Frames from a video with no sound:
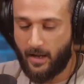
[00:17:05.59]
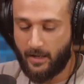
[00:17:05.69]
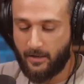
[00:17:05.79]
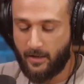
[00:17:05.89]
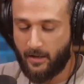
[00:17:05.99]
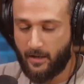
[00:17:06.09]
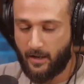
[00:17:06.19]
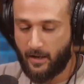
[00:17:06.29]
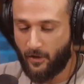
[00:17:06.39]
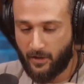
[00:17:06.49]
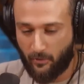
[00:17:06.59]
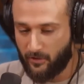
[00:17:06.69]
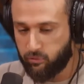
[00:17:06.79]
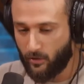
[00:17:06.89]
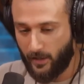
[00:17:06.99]
And I thought that
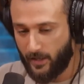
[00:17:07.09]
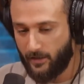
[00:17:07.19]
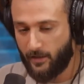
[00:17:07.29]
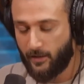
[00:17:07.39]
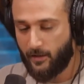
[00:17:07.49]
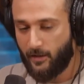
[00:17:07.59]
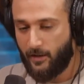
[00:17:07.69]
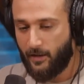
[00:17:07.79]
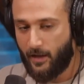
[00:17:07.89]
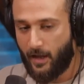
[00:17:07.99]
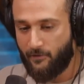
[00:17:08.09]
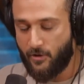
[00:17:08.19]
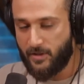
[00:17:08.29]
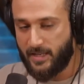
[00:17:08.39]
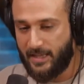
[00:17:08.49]
was brilliant. And
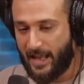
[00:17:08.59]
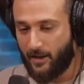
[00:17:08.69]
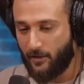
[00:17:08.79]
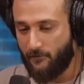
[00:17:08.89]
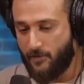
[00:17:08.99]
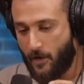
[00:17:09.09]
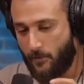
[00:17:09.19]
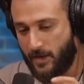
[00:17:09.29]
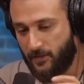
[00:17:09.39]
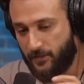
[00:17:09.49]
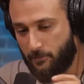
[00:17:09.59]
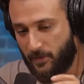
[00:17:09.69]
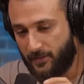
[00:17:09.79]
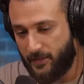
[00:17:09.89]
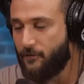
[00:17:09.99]
if you did that on a very
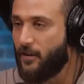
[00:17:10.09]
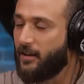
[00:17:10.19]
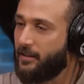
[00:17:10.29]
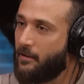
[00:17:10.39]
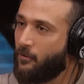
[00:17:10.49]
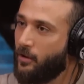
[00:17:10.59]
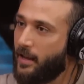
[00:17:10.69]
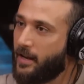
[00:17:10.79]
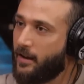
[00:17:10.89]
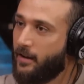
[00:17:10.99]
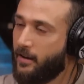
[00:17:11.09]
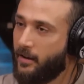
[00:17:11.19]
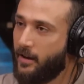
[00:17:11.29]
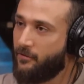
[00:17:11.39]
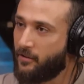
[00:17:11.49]
specific level, like
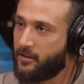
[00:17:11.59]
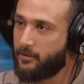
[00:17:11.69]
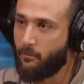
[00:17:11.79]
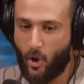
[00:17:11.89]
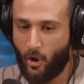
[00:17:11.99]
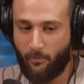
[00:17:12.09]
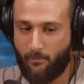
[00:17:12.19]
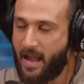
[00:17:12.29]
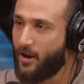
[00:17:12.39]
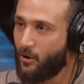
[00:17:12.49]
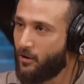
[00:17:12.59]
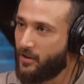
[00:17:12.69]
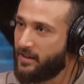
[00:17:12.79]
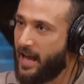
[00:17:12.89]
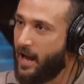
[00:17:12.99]
if a small mayor
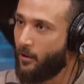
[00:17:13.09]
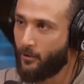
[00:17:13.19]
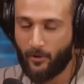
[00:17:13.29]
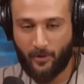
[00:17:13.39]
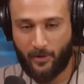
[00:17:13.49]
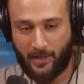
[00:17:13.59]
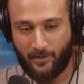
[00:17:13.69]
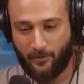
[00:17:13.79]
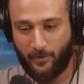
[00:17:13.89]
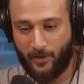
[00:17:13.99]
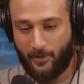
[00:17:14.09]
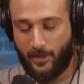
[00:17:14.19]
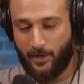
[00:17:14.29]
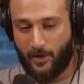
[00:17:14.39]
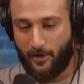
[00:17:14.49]
of a town or like the,
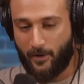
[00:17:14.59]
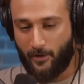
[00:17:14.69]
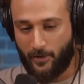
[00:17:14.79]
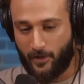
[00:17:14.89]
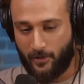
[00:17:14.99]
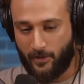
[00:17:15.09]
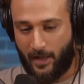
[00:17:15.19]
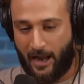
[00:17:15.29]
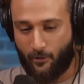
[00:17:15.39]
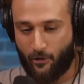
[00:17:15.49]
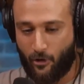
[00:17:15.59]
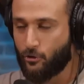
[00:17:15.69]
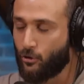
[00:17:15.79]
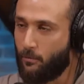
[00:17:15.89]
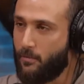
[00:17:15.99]
you know, I don't know, the
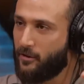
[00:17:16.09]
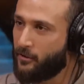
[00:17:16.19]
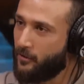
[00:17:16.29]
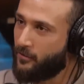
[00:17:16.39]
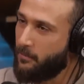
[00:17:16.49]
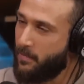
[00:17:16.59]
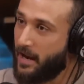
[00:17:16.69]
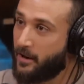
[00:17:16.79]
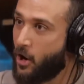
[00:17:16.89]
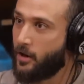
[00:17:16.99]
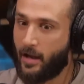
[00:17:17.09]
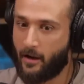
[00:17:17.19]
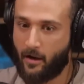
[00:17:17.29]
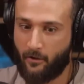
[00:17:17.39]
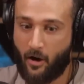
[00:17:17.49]
agricultural minister of Quebec got
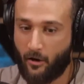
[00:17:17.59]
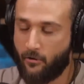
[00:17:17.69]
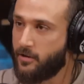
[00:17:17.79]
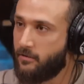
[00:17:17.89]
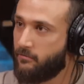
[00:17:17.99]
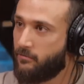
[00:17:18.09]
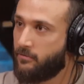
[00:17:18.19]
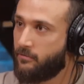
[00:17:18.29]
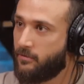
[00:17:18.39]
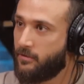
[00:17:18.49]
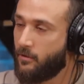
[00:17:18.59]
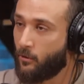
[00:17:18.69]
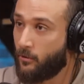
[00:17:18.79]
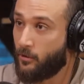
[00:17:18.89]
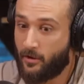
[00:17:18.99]
like 100
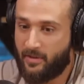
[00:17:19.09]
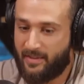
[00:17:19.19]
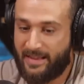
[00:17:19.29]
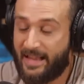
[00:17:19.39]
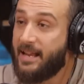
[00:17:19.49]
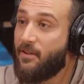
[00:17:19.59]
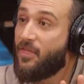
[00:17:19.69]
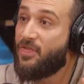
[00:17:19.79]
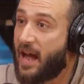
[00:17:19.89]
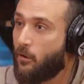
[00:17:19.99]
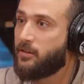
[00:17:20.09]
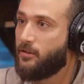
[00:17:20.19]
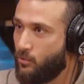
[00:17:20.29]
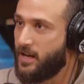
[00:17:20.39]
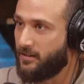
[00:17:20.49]
or even
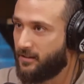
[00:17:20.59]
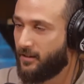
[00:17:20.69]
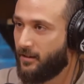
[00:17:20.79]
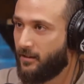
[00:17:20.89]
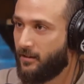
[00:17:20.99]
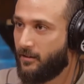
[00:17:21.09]
1,000 tweets